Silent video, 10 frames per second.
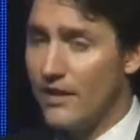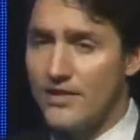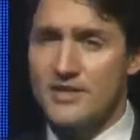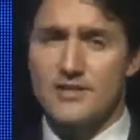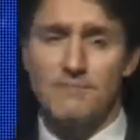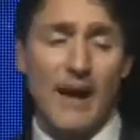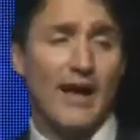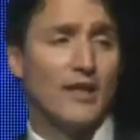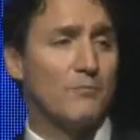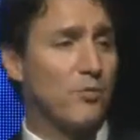This
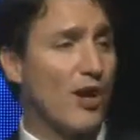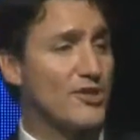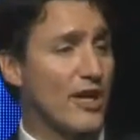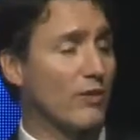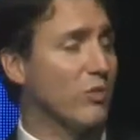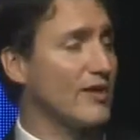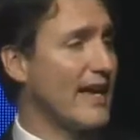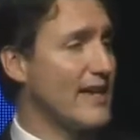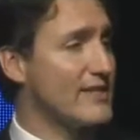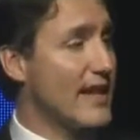pilot project will
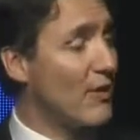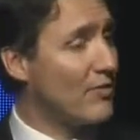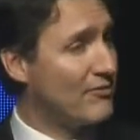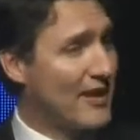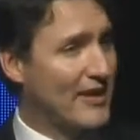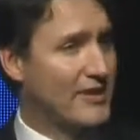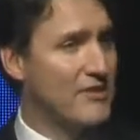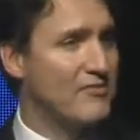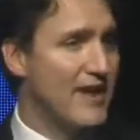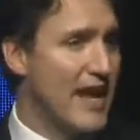test how
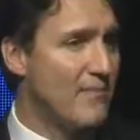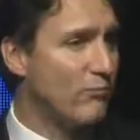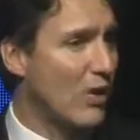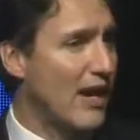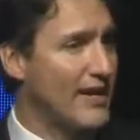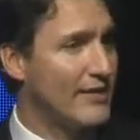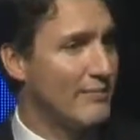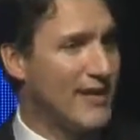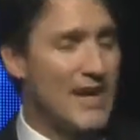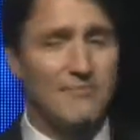effective name-blind,
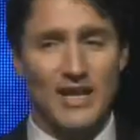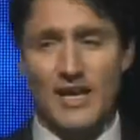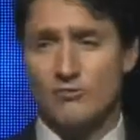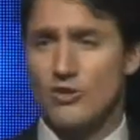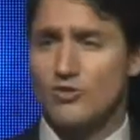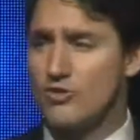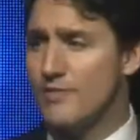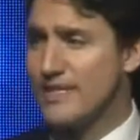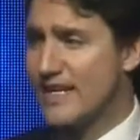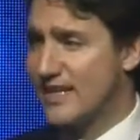name-blind
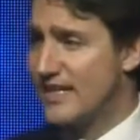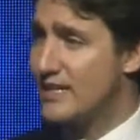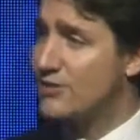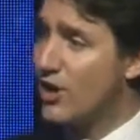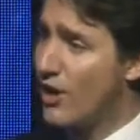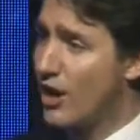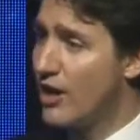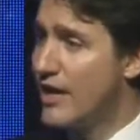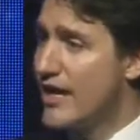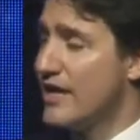recruitment techniques are
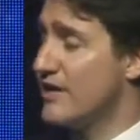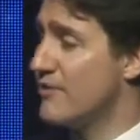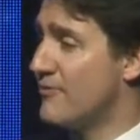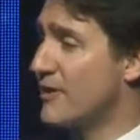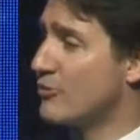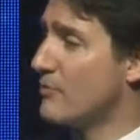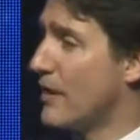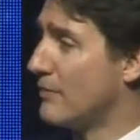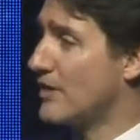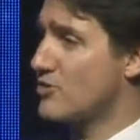in the federal
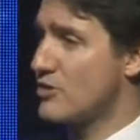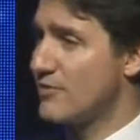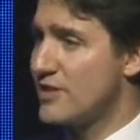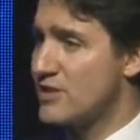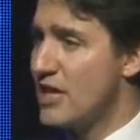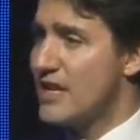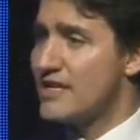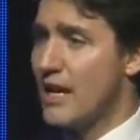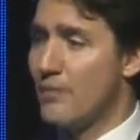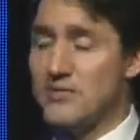public service to
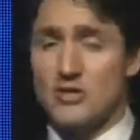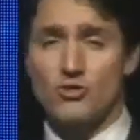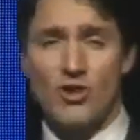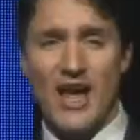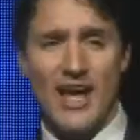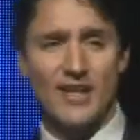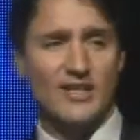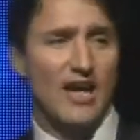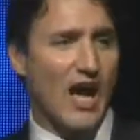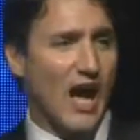help us attract,
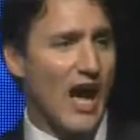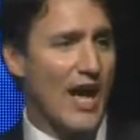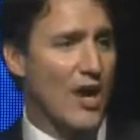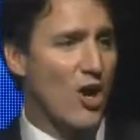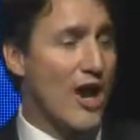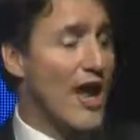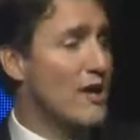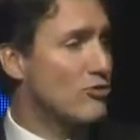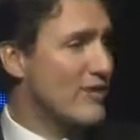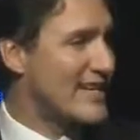hire,
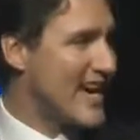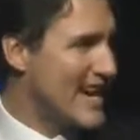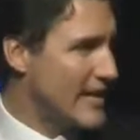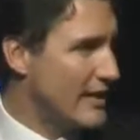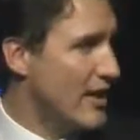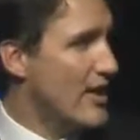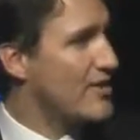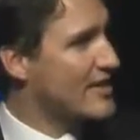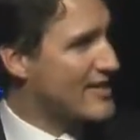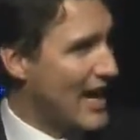and retain
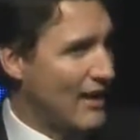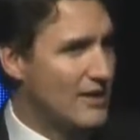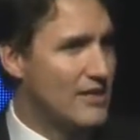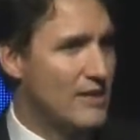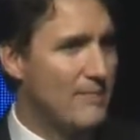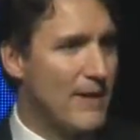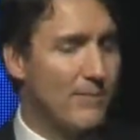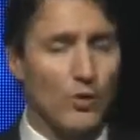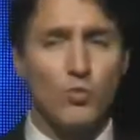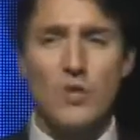the talented
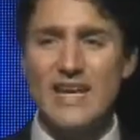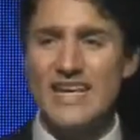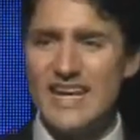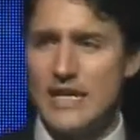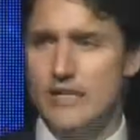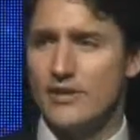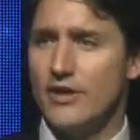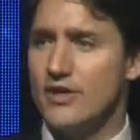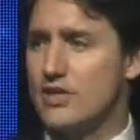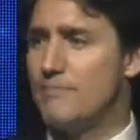people we need
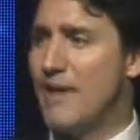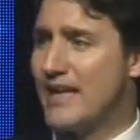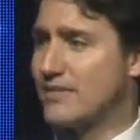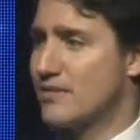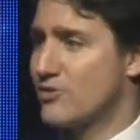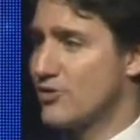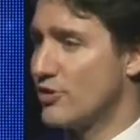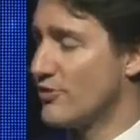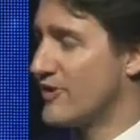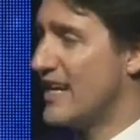to best
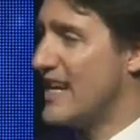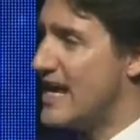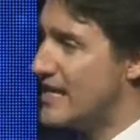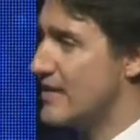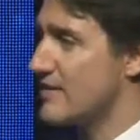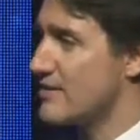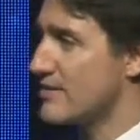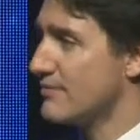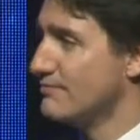serve Canadians.